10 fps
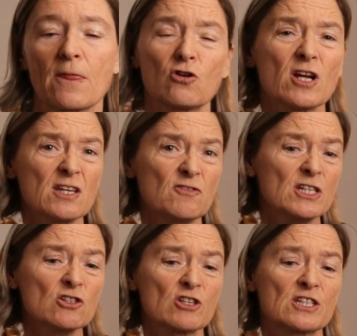Or not even
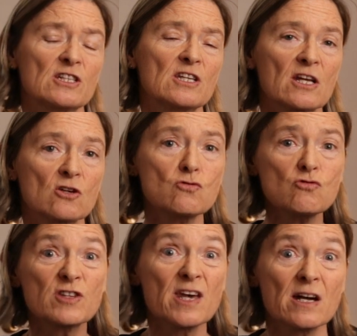interested yet,
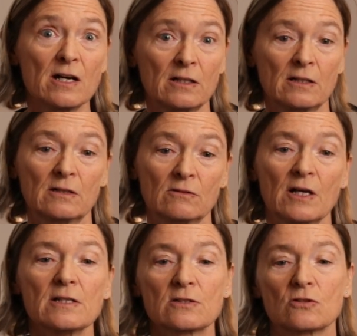who's there, right?